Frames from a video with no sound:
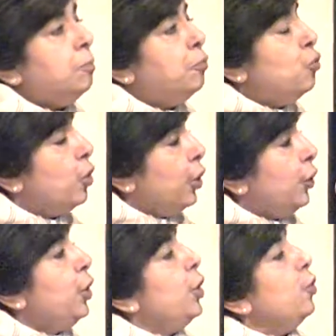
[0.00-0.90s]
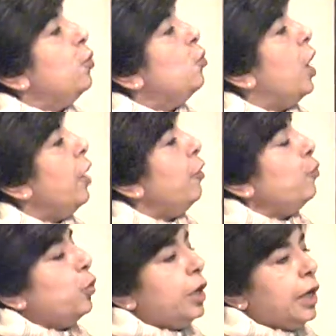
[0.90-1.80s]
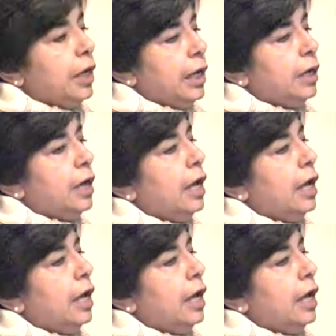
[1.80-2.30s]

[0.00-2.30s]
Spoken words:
poor who are working in